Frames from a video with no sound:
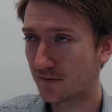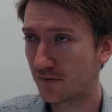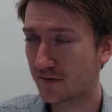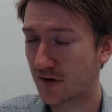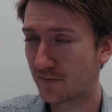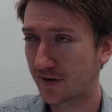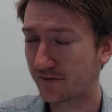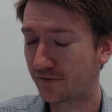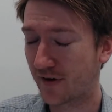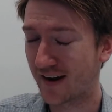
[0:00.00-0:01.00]

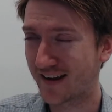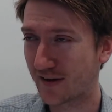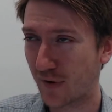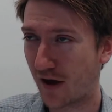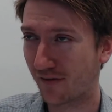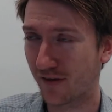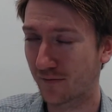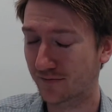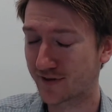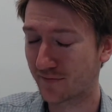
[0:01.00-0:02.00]
something funny about
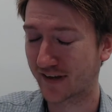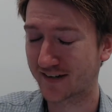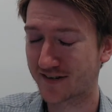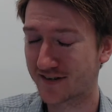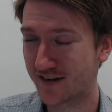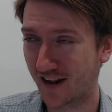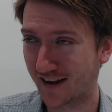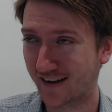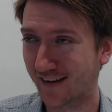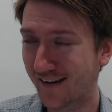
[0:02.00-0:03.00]
them, something
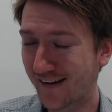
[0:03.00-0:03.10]
silly.